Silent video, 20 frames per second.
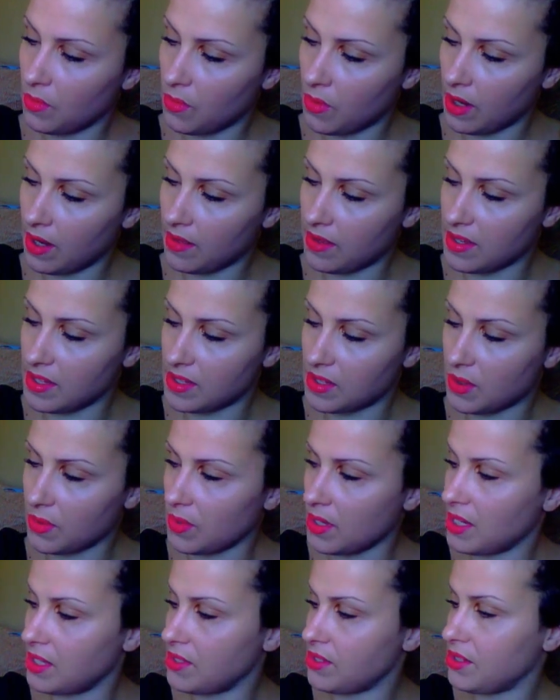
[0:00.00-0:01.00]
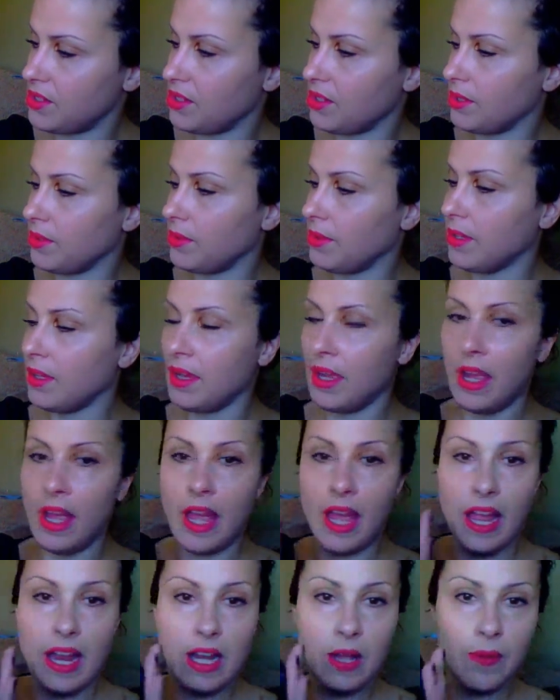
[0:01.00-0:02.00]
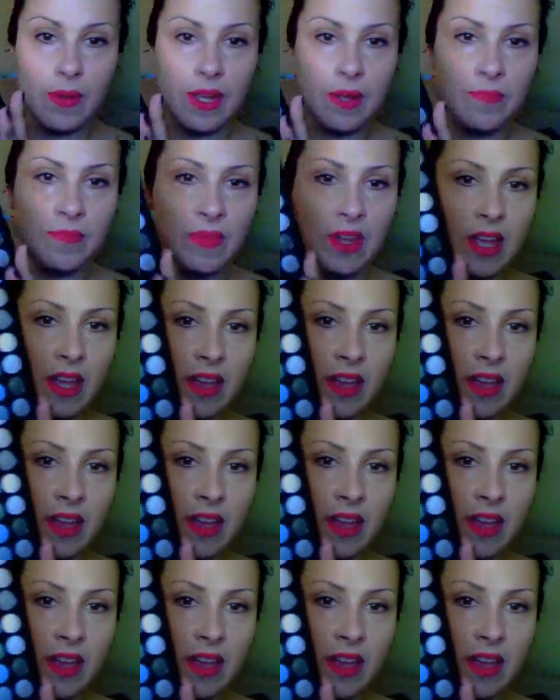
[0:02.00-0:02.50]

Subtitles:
One of these greens too. Anyway,